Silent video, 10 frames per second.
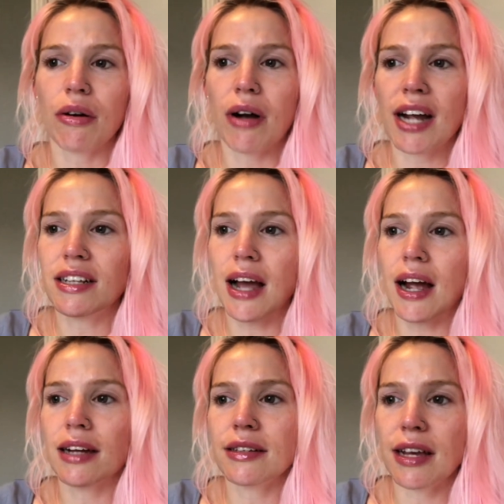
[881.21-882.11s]
So
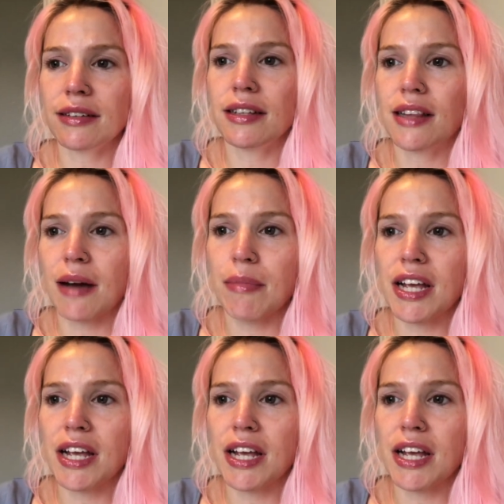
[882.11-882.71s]
I tested that